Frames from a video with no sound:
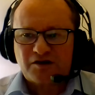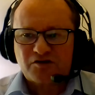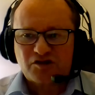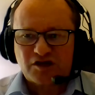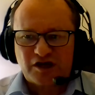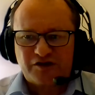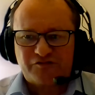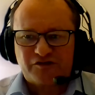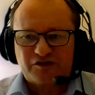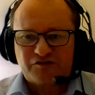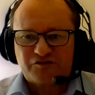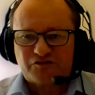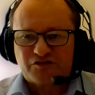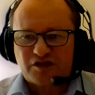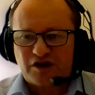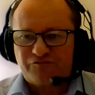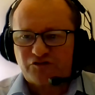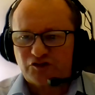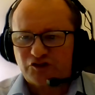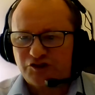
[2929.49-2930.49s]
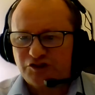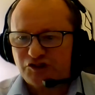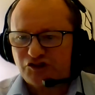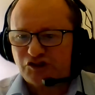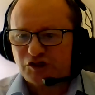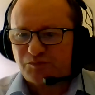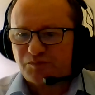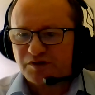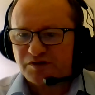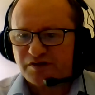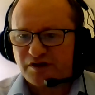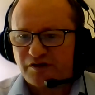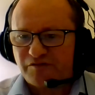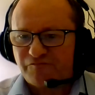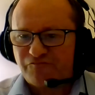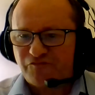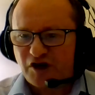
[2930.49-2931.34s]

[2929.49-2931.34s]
servant leadership is a